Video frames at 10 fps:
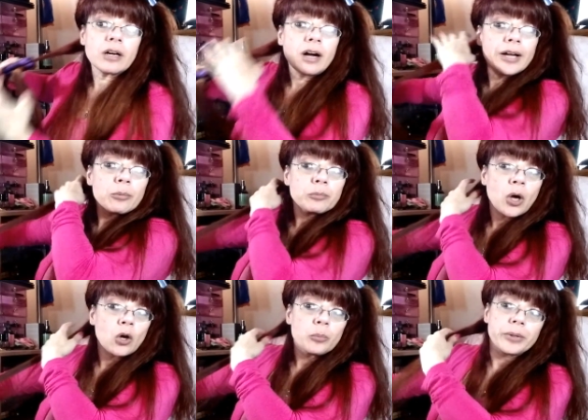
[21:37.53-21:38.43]
I'm
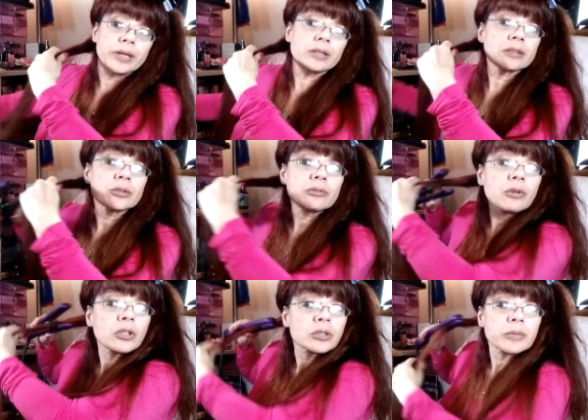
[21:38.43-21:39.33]
hoping to have
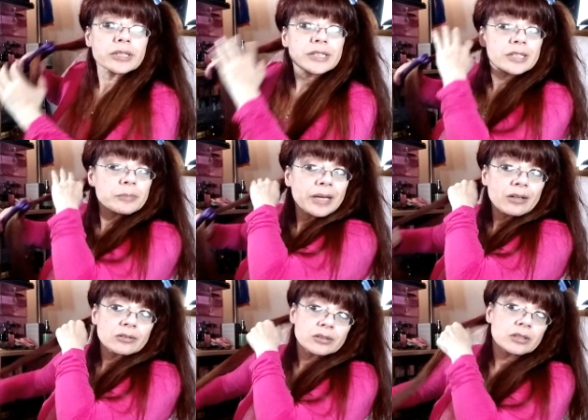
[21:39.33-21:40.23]
lost my 6
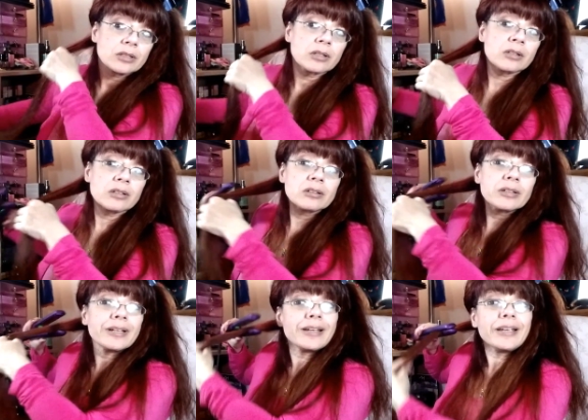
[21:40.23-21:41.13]
pounds
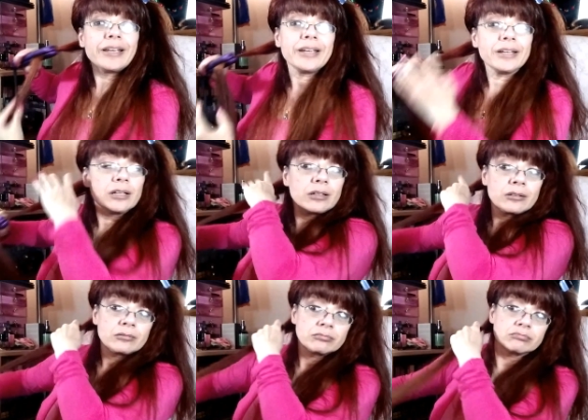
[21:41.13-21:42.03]

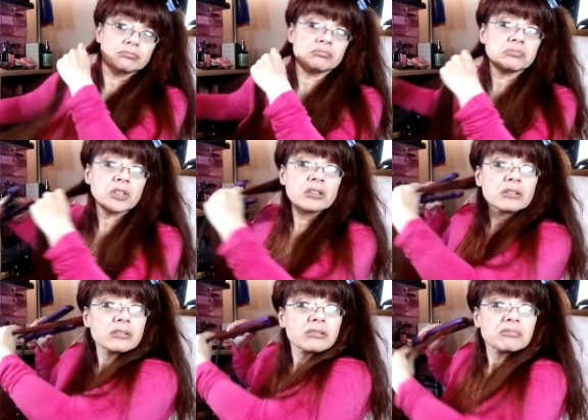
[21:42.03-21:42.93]
in,
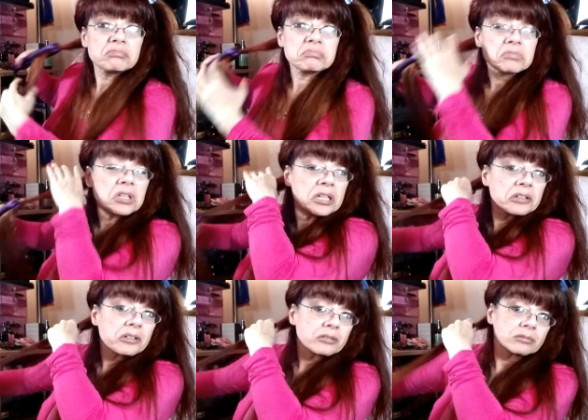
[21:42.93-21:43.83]
I
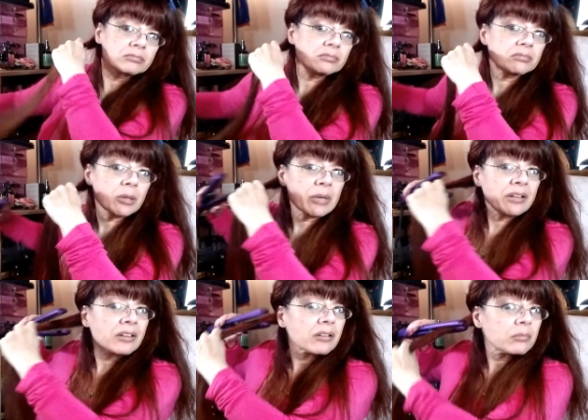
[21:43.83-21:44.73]
don't know, a
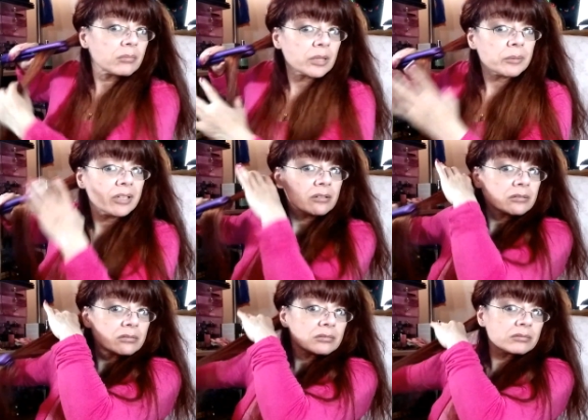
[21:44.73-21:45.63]
month, maybe.
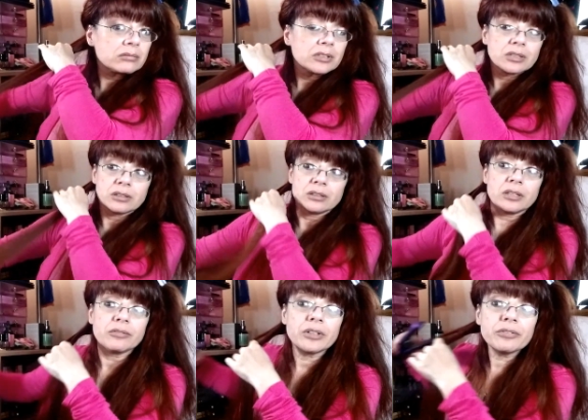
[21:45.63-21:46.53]

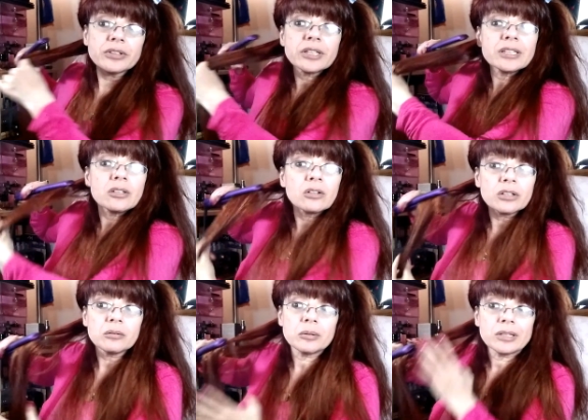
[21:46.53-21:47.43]
Even if it takes
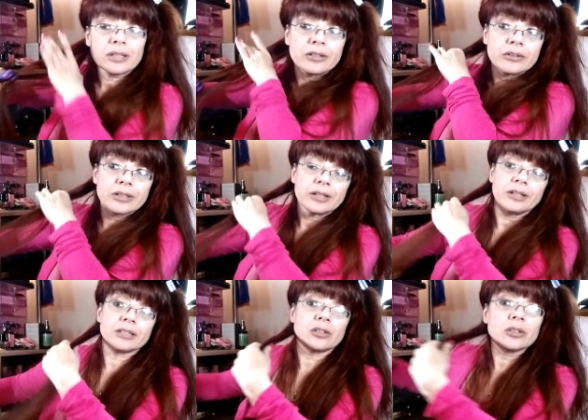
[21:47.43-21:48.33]
longer than a month, I don't
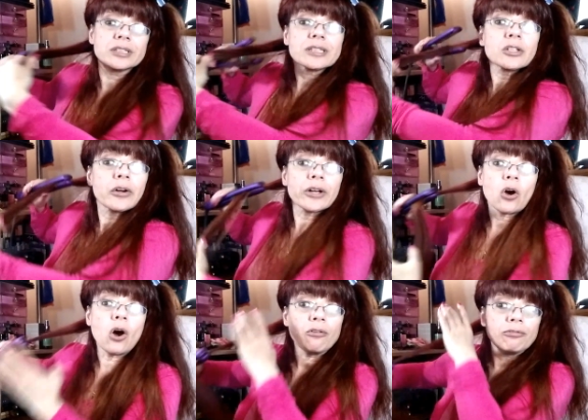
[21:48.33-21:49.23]
care, as long as it's going
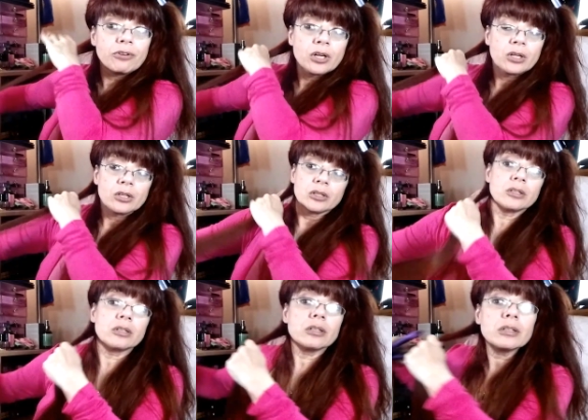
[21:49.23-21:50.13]
off
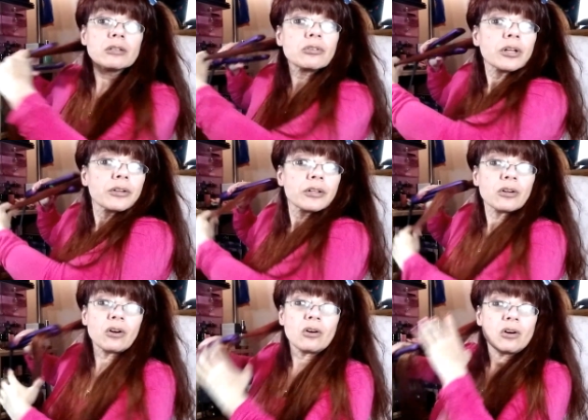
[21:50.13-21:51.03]
rather
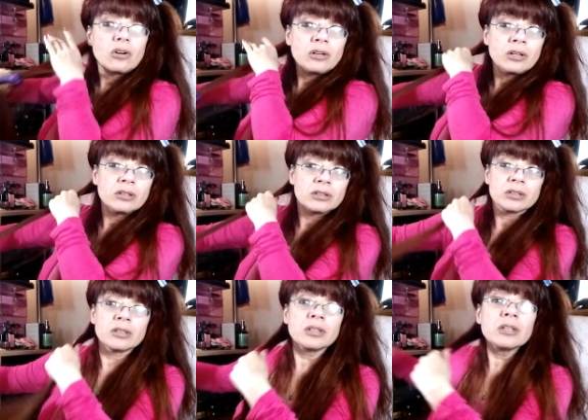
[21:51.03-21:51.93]
than
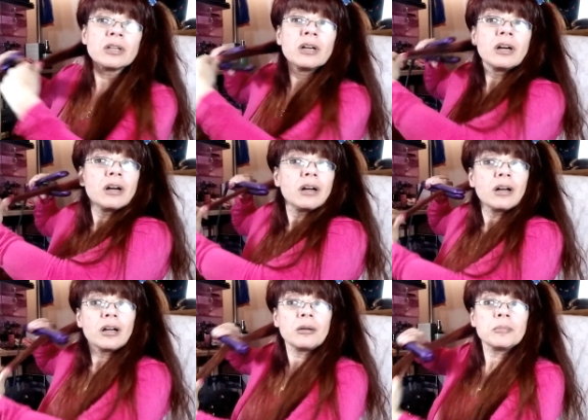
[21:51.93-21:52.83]

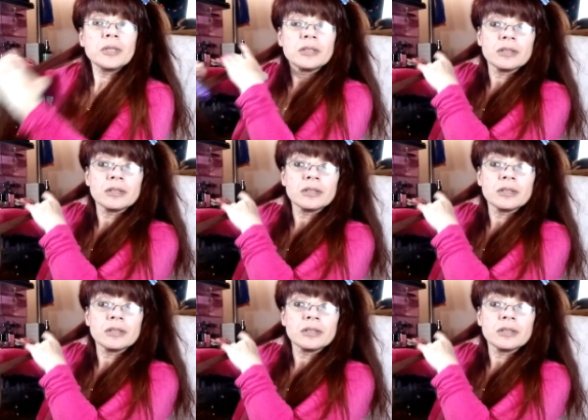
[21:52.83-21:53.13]
on.